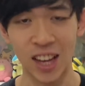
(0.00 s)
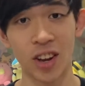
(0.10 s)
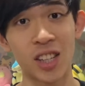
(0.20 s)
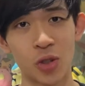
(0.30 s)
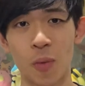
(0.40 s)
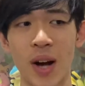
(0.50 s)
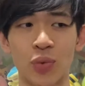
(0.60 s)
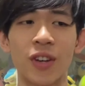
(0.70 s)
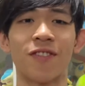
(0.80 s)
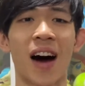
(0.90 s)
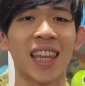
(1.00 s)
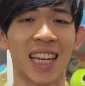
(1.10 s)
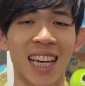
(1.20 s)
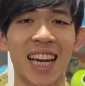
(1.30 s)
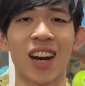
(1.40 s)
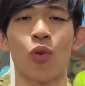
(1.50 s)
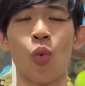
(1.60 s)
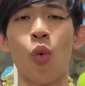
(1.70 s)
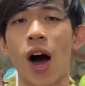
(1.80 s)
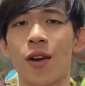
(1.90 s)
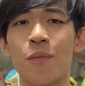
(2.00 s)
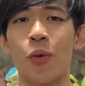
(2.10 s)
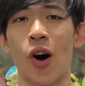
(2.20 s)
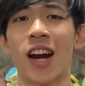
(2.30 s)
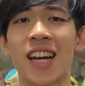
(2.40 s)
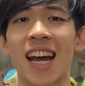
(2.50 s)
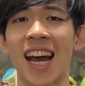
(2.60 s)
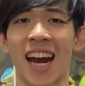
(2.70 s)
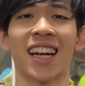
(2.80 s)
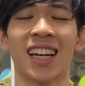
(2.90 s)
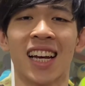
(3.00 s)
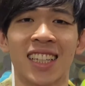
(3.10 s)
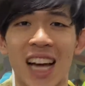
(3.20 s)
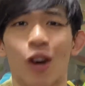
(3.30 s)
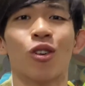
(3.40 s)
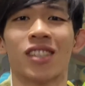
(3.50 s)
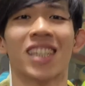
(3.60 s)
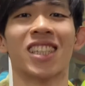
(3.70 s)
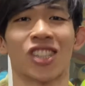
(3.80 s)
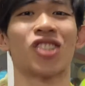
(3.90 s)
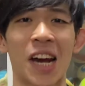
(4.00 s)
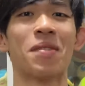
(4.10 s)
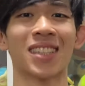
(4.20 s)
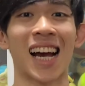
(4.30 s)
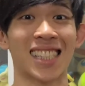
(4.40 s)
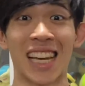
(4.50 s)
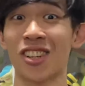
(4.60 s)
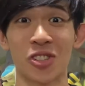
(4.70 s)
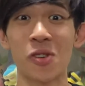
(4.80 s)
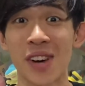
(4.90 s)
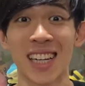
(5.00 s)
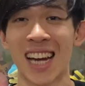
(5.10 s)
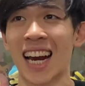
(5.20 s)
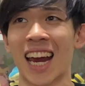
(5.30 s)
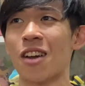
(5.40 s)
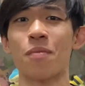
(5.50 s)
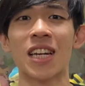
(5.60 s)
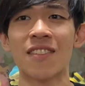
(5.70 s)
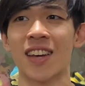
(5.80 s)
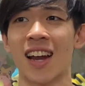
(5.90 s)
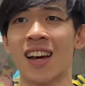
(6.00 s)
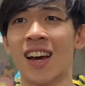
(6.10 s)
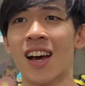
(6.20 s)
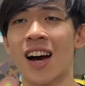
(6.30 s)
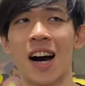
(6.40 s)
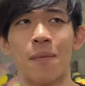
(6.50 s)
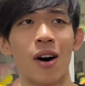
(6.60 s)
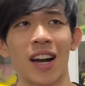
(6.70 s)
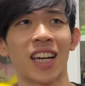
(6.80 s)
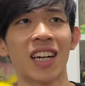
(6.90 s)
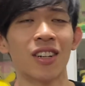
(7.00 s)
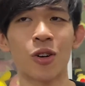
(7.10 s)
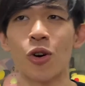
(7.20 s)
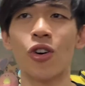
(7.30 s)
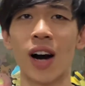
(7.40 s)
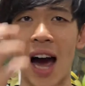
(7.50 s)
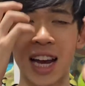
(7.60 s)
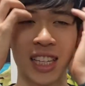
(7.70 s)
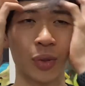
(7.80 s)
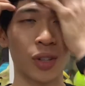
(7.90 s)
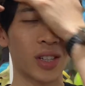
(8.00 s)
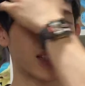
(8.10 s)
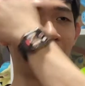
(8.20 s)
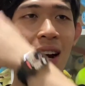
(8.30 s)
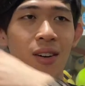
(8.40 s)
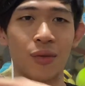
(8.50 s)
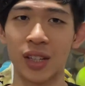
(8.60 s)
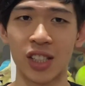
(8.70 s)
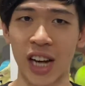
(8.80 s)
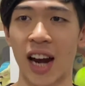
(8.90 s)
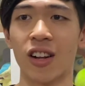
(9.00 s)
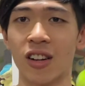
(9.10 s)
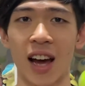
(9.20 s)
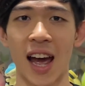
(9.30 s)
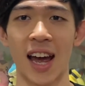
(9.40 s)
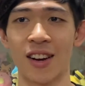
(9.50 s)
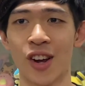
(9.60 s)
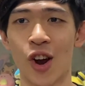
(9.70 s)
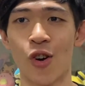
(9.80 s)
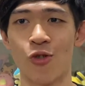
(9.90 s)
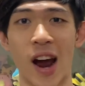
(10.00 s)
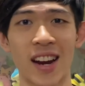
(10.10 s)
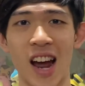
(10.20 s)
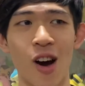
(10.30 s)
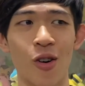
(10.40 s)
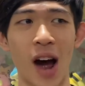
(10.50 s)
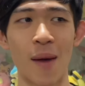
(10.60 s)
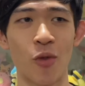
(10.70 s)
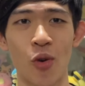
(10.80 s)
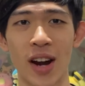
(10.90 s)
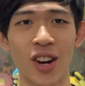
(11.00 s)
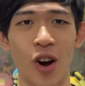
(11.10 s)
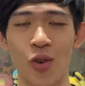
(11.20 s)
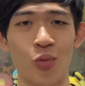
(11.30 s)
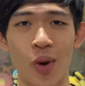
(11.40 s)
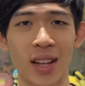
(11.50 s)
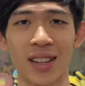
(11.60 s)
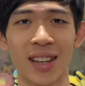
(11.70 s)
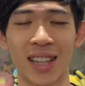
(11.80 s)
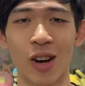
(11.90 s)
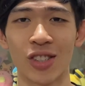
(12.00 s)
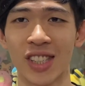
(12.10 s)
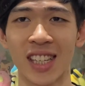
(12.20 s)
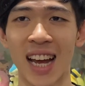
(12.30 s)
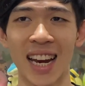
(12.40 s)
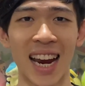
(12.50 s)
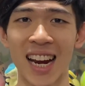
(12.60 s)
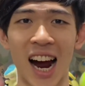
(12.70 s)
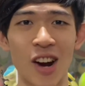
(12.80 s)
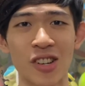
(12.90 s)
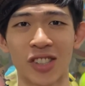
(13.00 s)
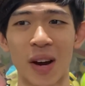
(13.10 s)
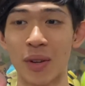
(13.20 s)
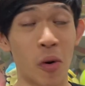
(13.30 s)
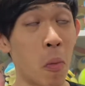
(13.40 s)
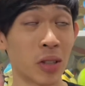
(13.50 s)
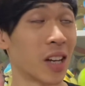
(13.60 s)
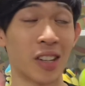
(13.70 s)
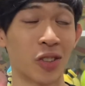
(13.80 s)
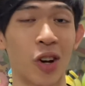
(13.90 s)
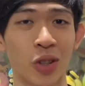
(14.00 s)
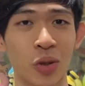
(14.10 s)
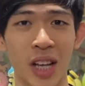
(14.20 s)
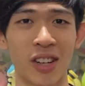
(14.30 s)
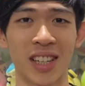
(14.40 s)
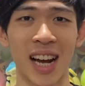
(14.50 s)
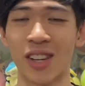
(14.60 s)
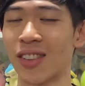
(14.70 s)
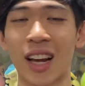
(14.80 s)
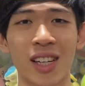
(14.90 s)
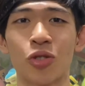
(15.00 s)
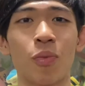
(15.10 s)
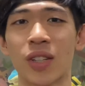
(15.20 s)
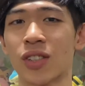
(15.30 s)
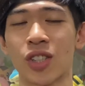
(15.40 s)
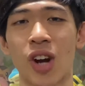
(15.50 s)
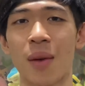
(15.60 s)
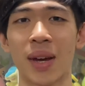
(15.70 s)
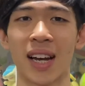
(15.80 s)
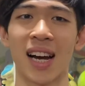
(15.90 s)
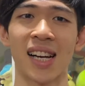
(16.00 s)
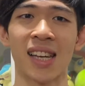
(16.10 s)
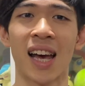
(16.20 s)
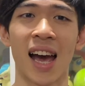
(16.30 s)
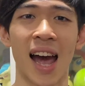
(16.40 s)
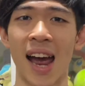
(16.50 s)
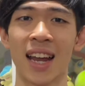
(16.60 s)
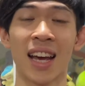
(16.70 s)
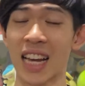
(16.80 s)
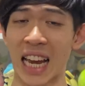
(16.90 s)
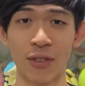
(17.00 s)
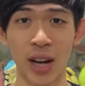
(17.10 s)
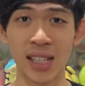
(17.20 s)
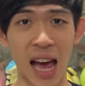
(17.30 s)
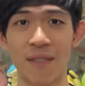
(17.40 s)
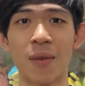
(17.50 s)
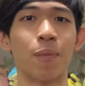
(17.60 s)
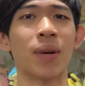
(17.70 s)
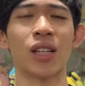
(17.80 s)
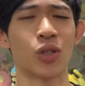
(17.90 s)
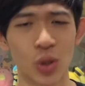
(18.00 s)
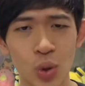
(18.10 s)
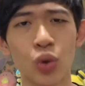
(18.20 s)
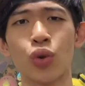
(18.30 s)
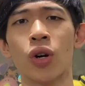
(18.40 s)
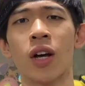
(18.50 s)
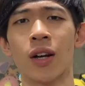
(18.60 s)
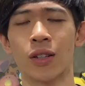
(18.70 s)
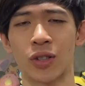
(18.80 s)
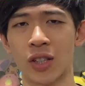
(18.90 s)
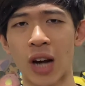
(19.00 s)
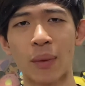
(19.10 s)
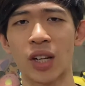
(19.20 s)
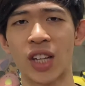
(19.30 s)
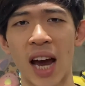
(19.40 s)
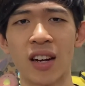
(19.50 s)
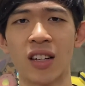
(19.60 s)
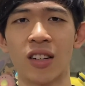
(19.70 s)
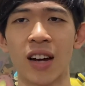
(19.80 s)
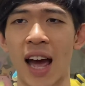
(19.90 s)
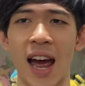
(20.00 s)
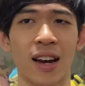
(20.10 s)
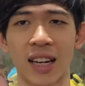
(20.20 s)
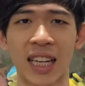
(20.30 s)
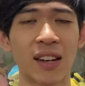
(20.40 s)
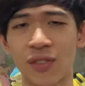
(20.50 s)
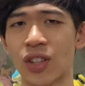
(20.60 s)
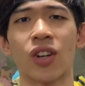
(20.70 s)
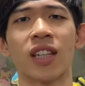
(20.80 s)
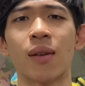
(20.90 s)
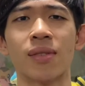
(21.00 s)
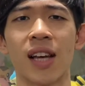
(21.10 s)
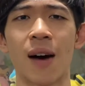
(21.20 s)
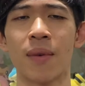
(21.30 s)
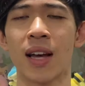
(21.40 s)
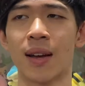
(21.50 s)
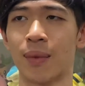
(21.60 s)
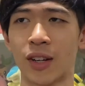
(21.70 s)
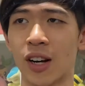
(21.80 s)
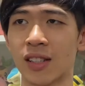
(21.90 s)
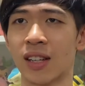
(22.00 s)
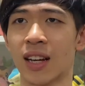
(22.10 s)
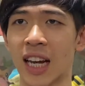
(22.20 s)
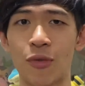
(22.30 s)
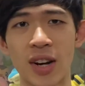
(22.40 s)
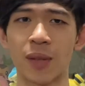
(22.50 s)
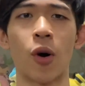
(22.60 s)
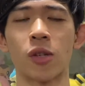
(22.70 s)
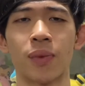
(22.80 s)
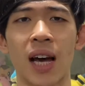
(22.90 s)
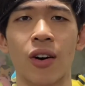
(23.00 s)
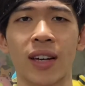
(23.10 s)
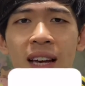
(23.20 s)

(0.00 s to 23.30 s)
you guys so much. We finally hit 1.8 thousand subscribers guys. Thank you so much. I cannot believe that about a year ago, I just wanted to start this channel and right now I'm already on 1,800 subscribers. so almost uh, on 2,000 guys. So thank you so much for subscribing guys. And if you guys haven't, please do subscribe to the channel and give this video a thumbs up because it really supports me out okay